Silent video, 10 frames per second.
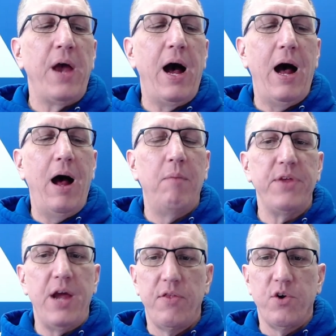Um,
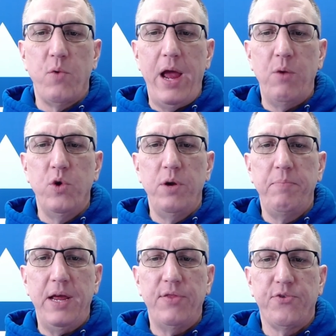the other way would
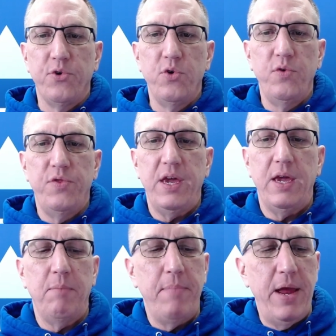be through
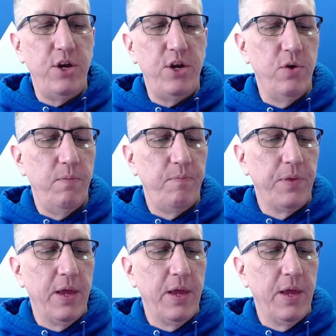the menu.